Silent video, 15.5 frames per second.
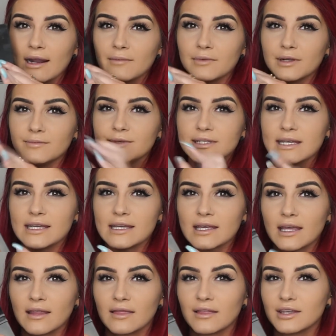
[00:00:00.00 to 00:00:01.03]
I'm going to be
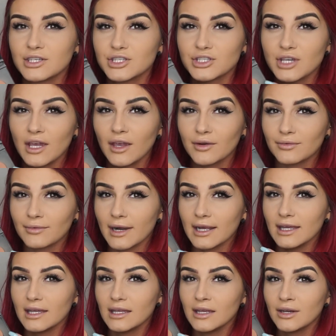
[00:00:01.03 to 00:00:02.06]
taking this shade
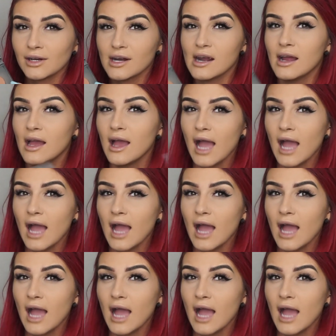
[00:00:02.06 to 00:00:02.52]
right here,